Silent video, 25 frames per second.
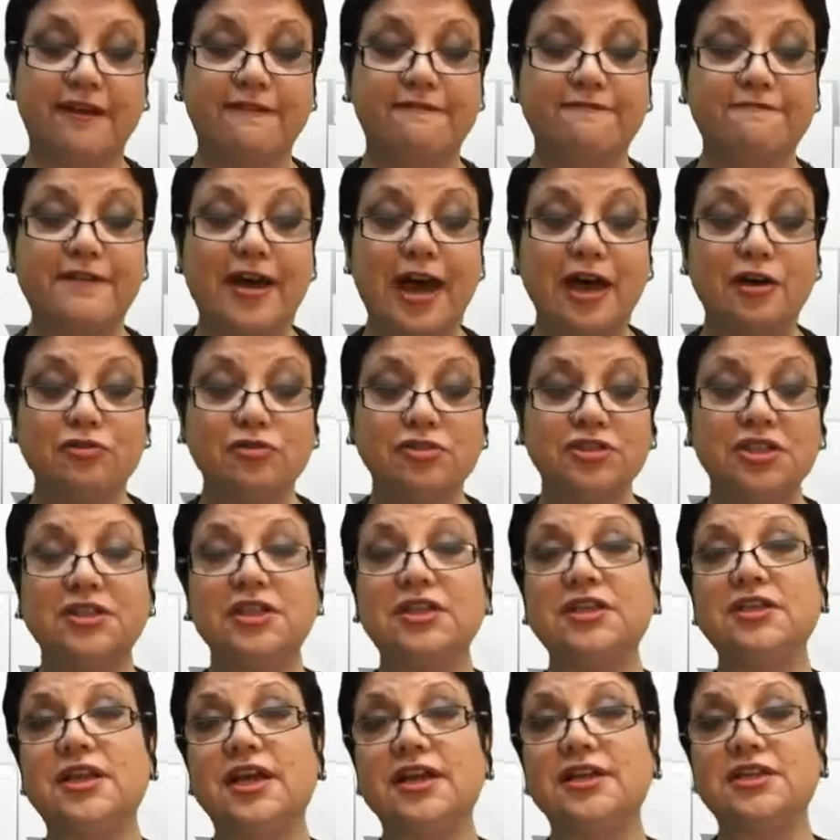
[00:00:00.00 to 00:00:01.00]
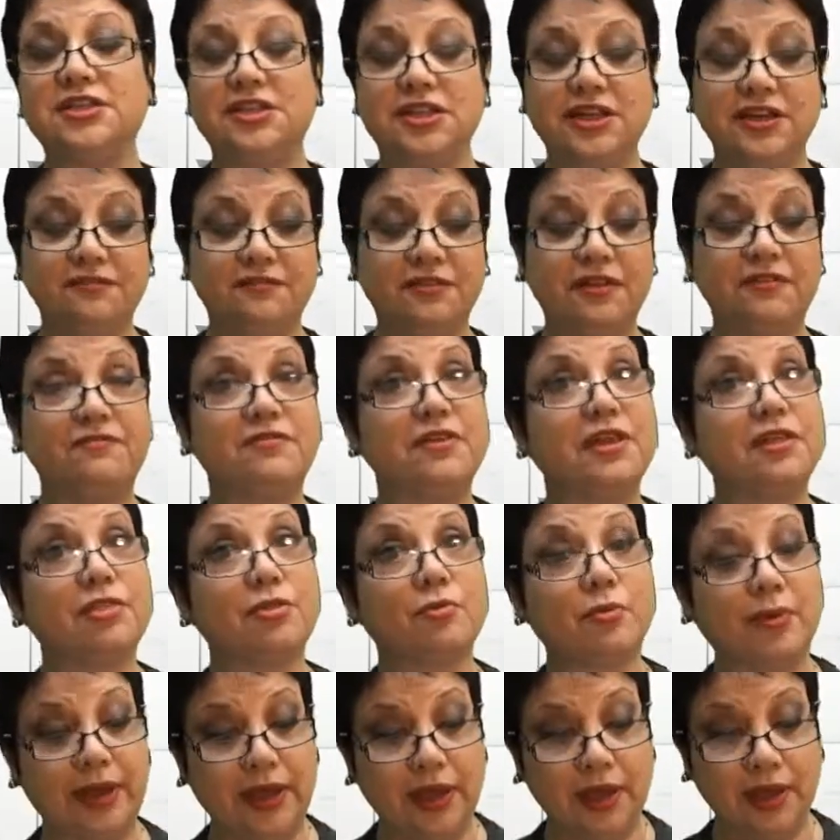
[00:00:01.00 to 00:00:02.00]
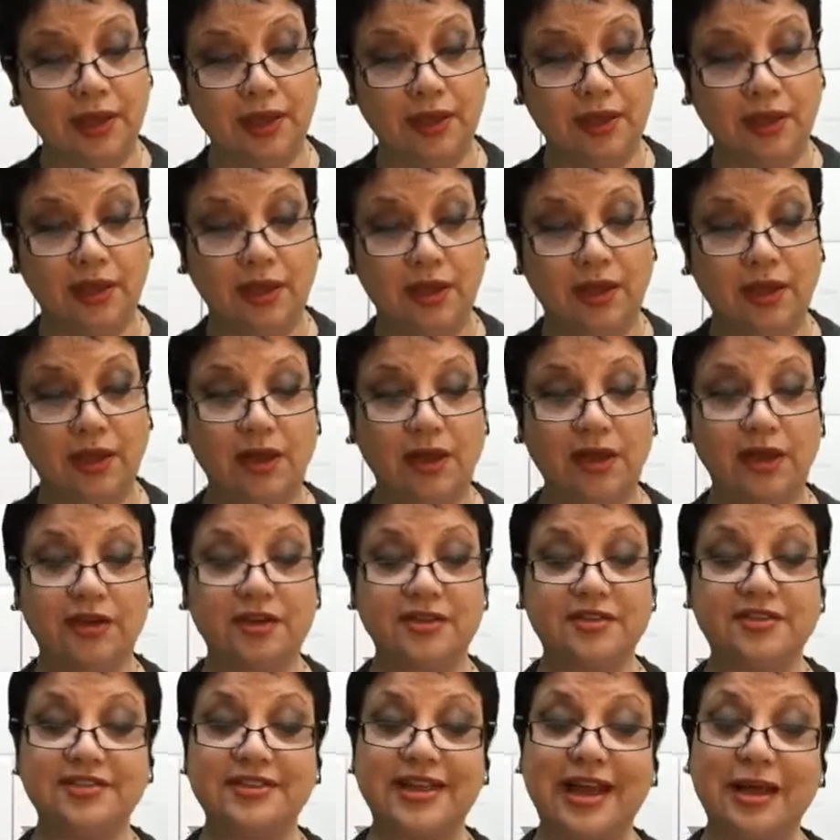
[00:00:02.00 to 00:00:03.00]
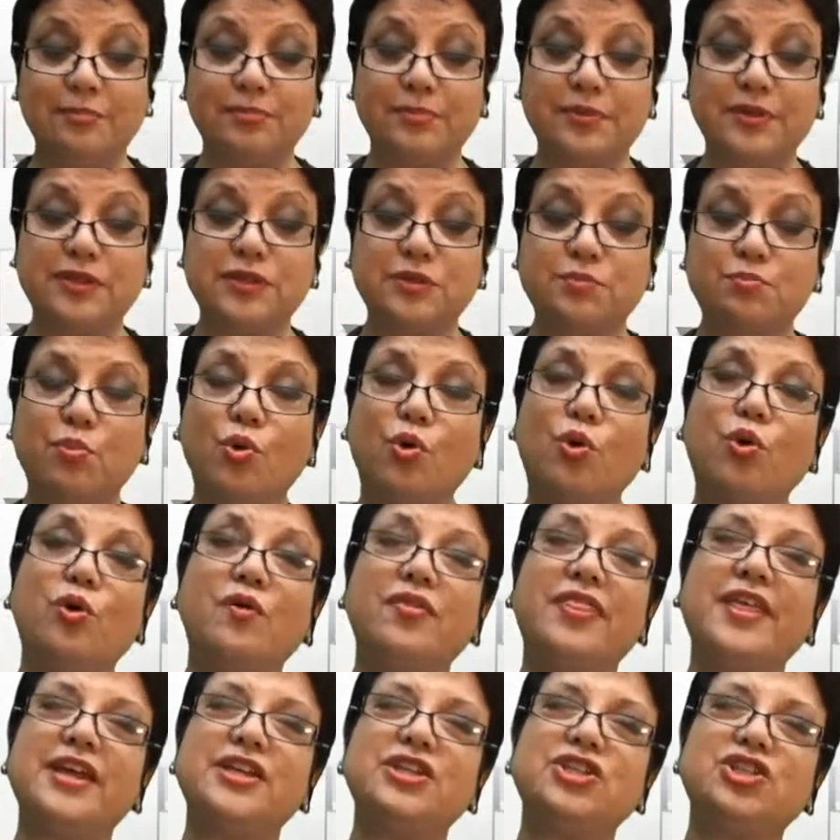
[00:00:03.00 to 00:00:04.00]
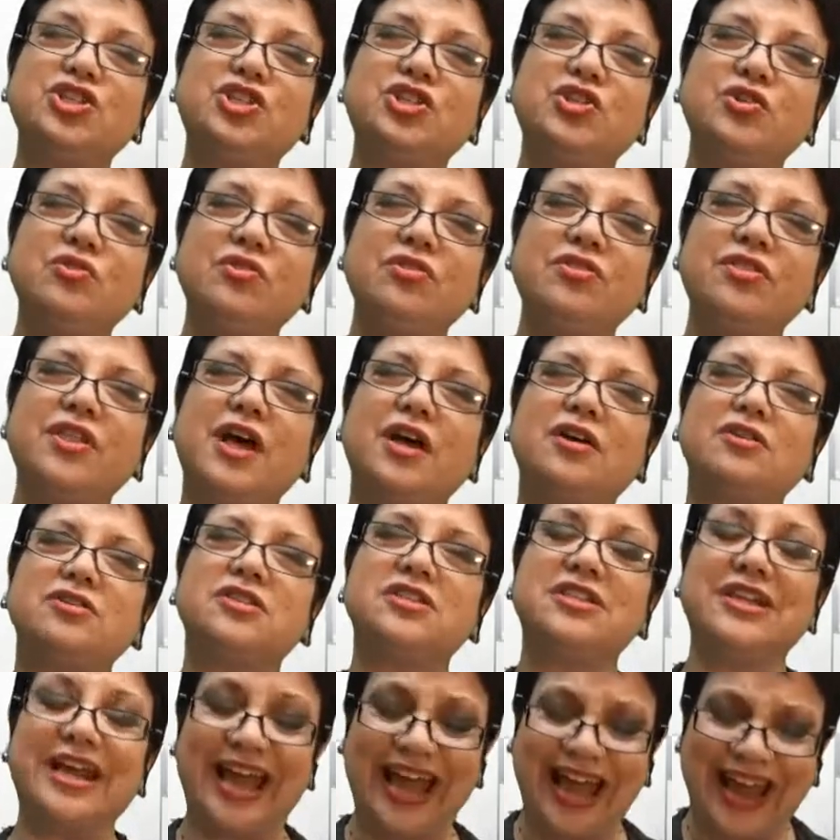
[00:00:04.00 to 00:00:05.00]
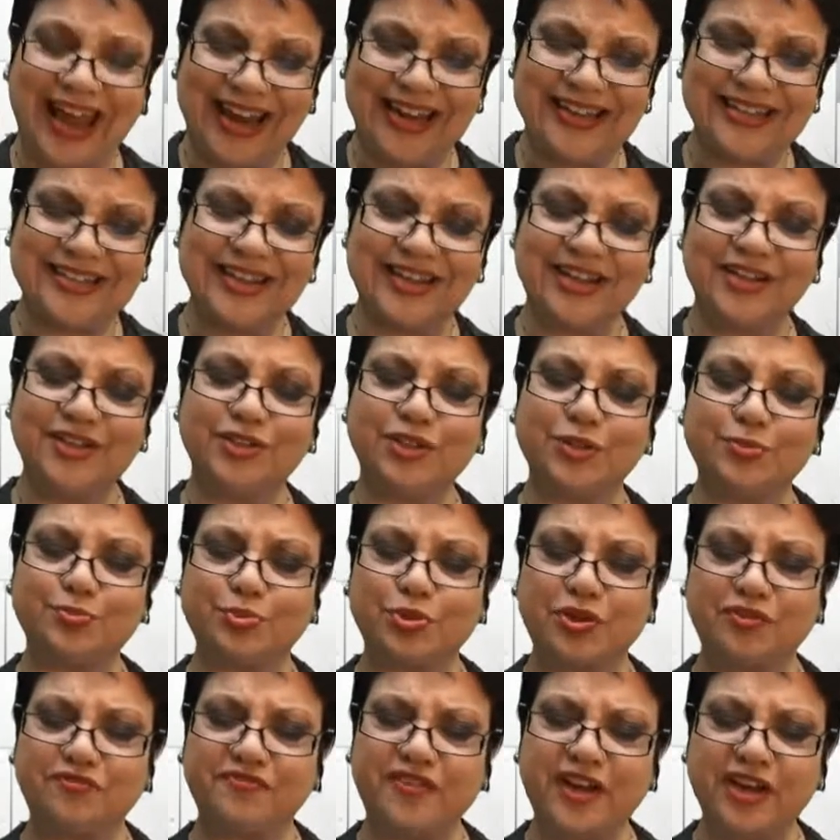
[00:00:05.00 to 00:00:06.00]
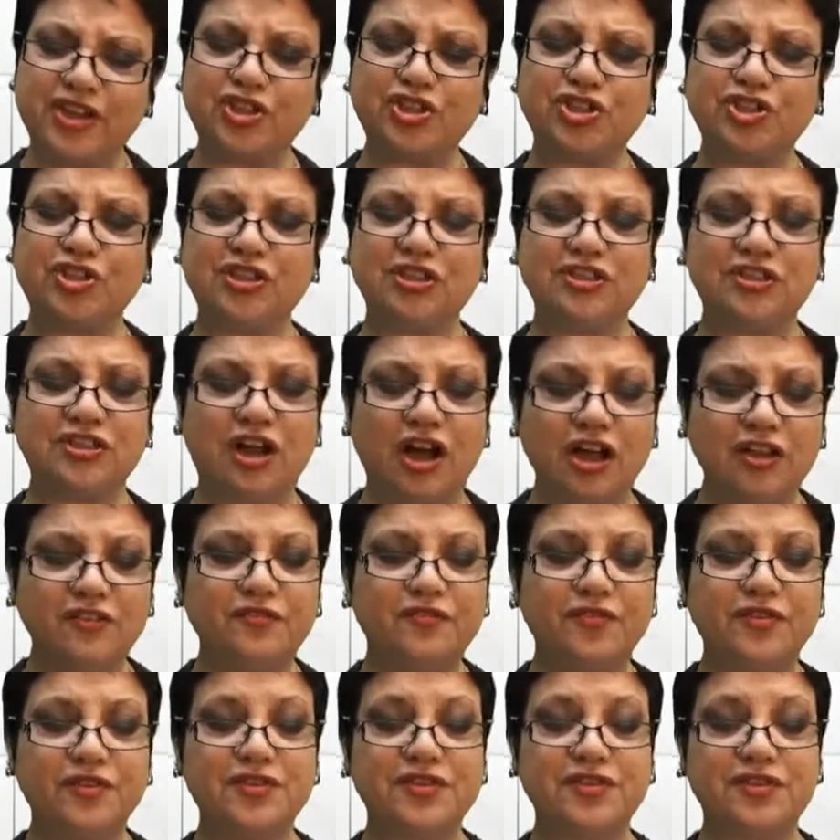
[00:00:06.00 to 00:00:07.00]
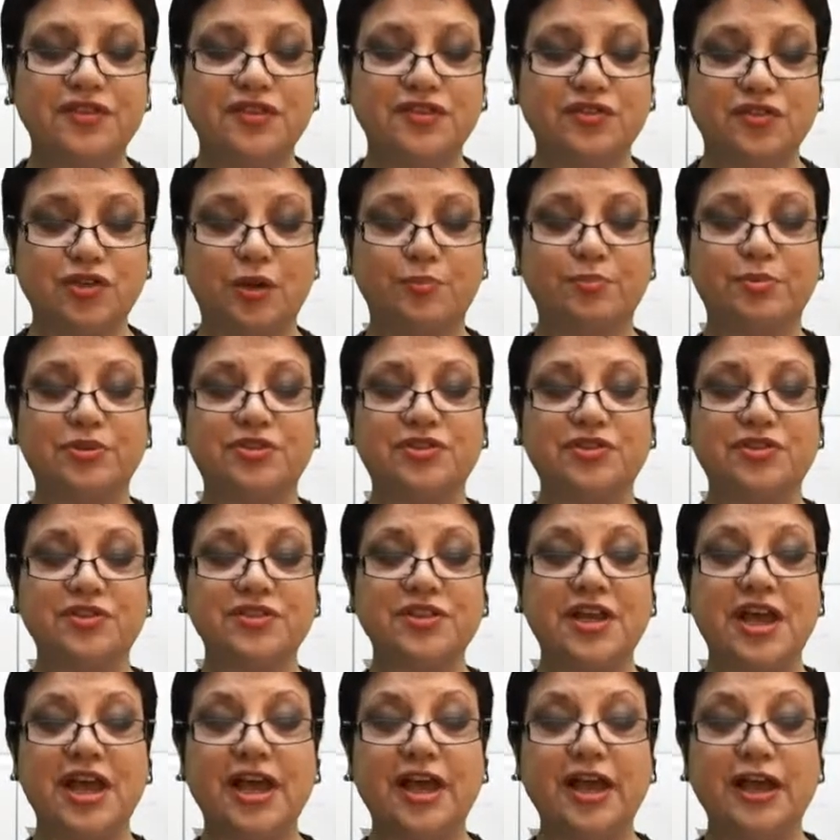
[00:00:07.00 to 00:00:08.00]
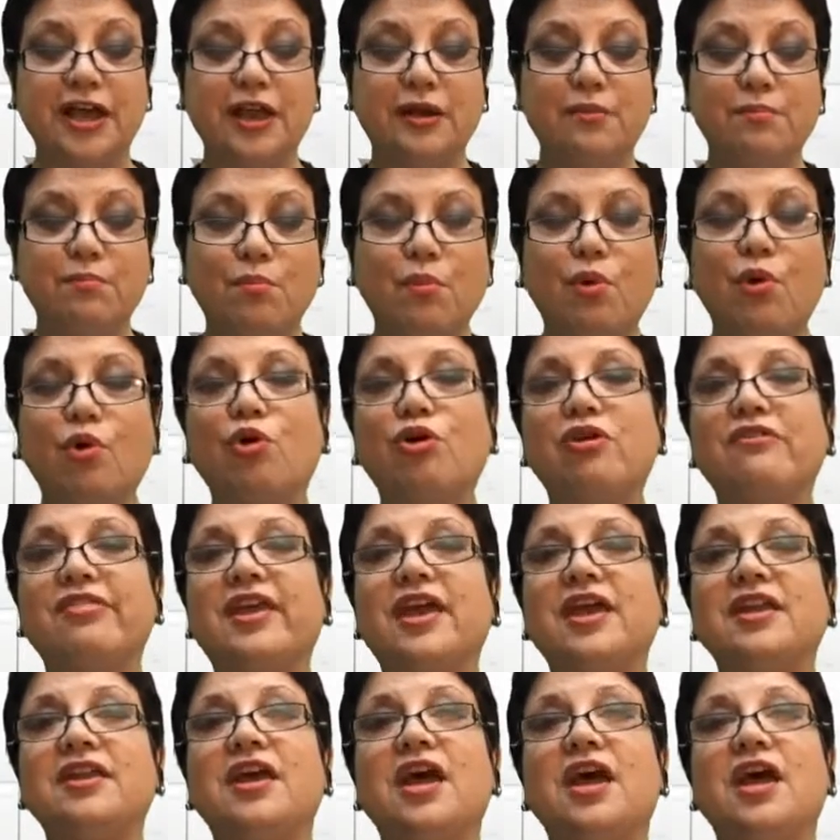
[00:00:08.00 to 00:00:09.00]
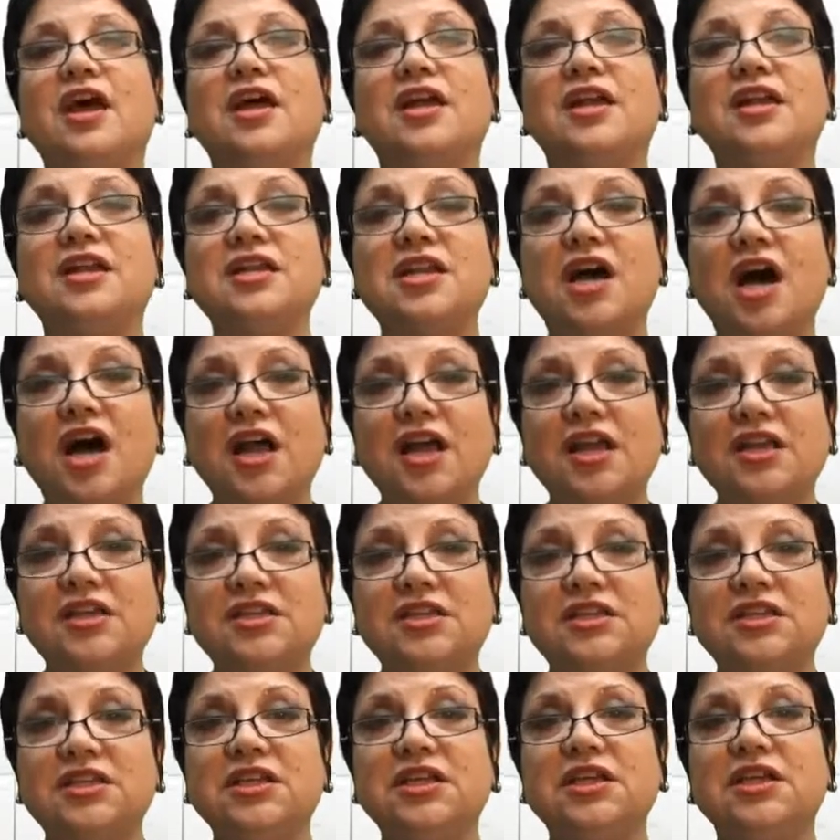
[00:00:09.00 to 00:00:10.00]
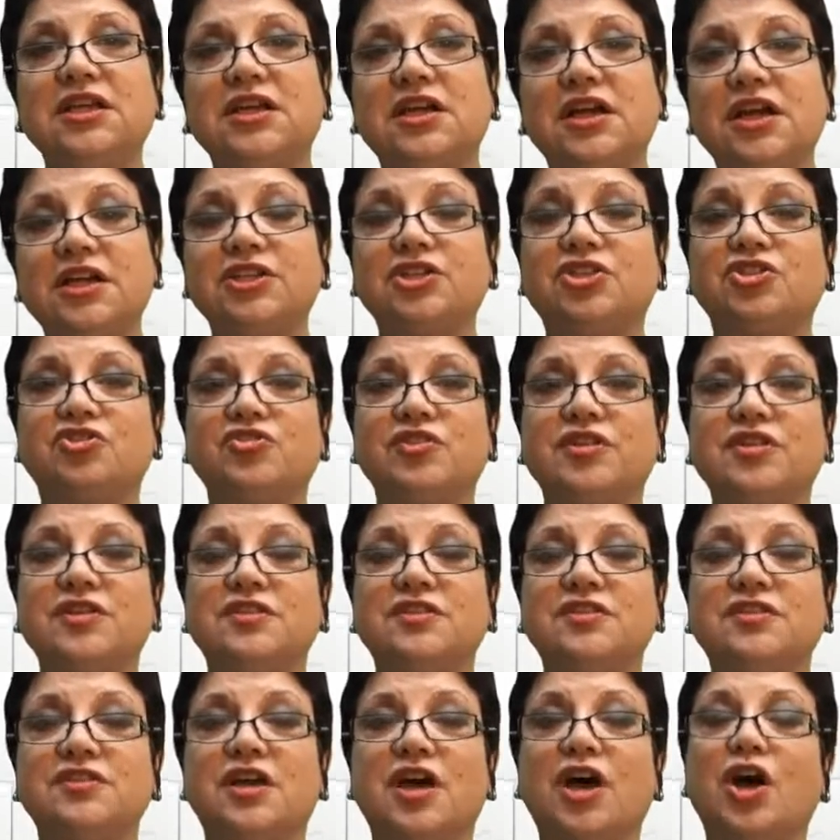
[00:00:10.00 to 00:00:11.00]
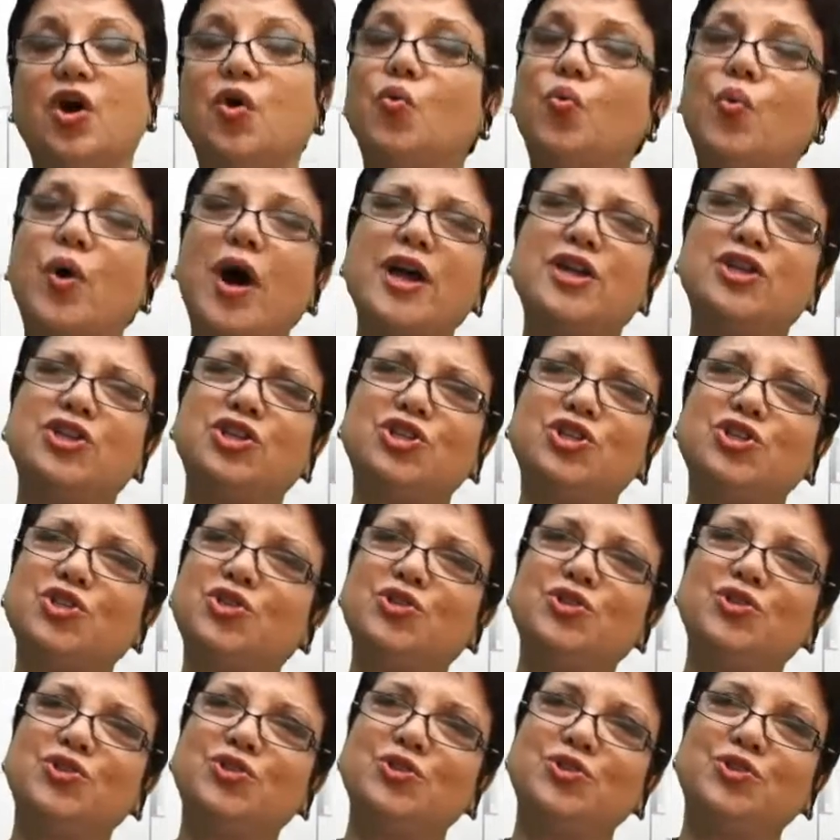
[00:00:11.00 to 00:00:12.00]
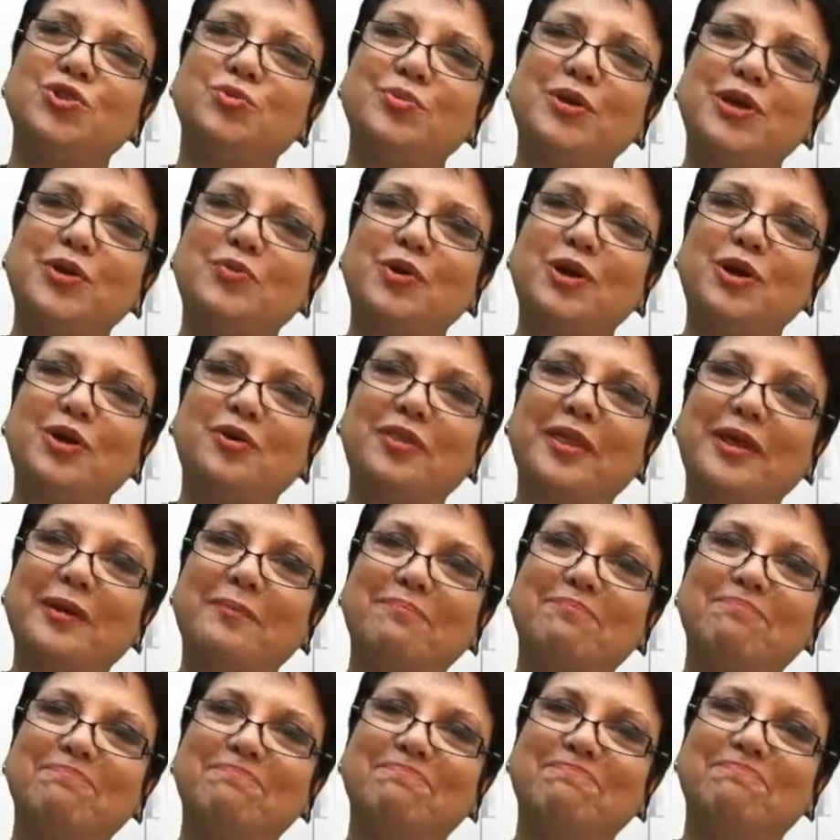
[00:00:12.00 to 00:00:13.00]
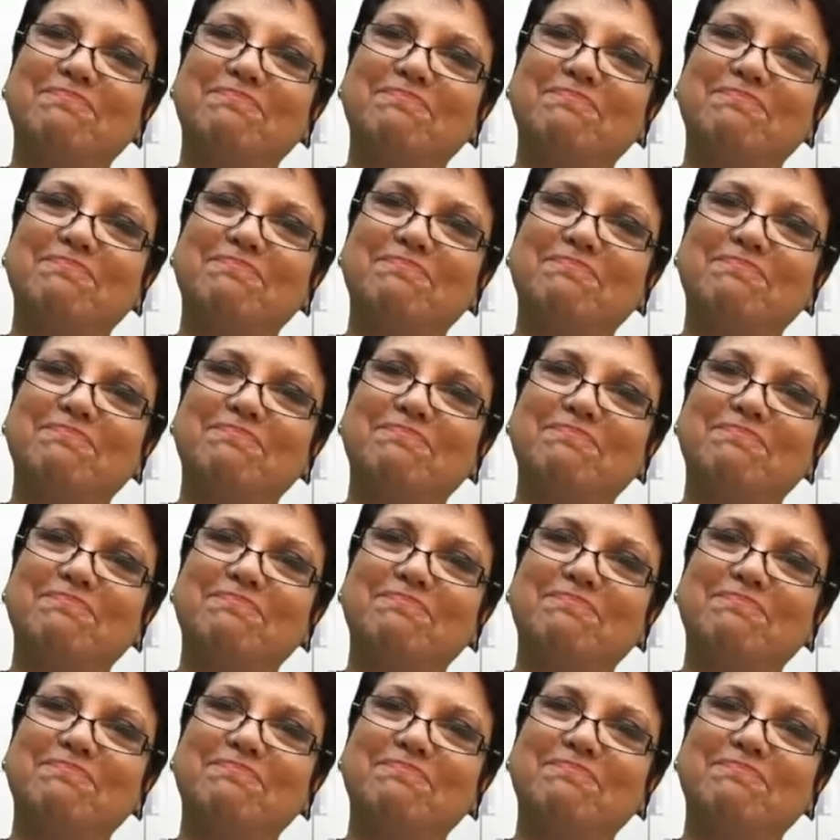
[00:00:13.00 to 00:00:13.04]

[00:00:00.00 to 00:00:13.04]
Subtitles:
Founded in 1953, it assembles more than 2,800 professional conference interpreters in more than 90 countries. Why shouldn't you be one of them?